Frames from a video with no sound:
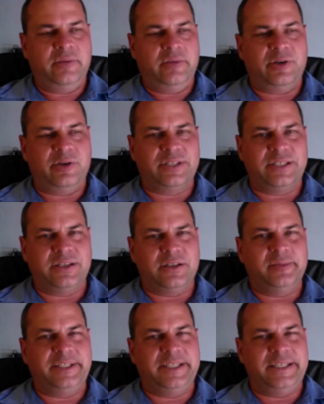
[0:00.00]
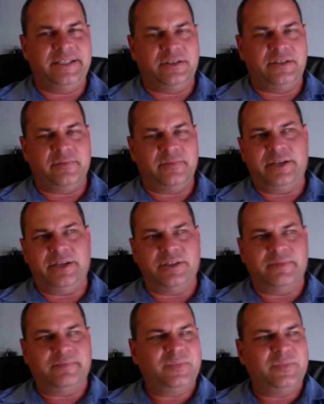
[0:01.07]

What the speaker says: because it's a little bit easier to manage them.